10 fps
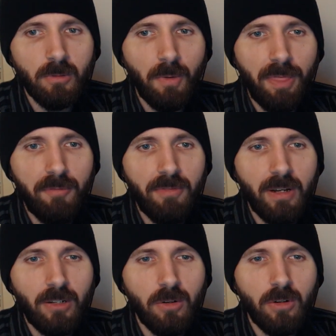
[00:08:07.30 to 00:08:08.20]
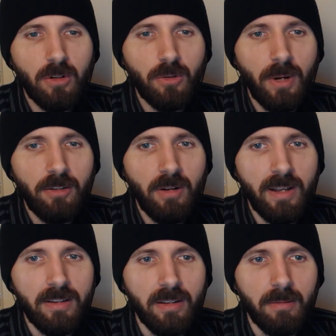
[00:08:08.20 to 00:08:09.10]
What the fuck? Don't
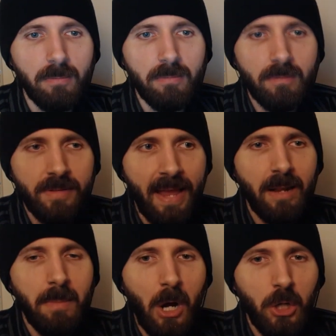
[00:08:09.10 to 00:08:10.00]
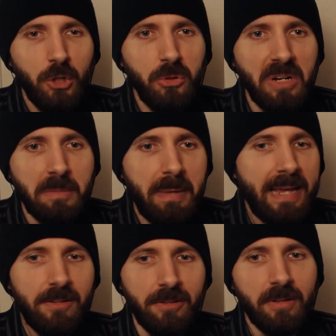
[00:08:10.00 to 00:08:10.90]
congratulate him. Tell him how to do it
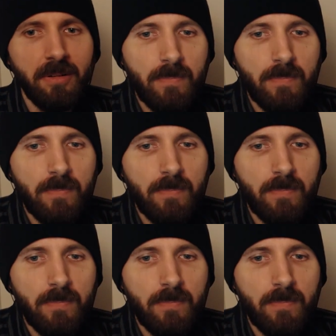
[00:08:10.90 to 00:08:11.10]
better.